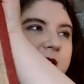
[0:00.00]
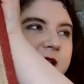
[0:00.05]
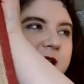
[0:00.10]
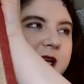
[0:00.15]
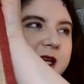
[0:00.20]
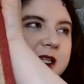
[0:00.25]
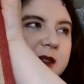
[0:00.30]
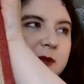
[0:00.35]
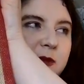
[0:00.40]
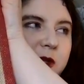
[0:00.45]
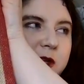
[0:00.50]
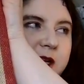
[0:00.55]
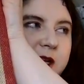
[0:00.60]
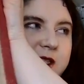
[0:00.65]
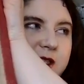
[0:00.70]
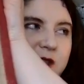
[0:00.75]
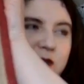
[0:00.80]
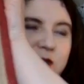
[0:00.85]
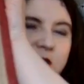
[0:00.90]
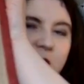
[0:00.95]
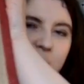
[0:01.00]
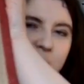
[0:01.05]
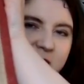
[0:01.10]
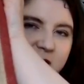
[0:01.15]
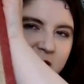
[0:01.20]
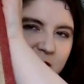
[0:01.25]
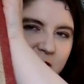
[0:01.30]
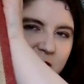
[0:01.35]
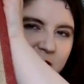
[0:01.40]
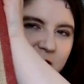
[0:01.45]
Edinburgh Castle tote
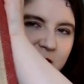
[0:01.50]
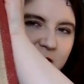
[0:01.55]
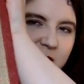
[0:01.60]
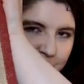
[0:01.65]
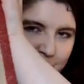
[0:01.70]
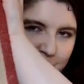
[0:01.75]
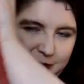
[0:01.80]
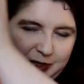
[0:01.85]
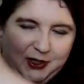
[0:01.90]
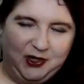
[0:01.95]
bag that I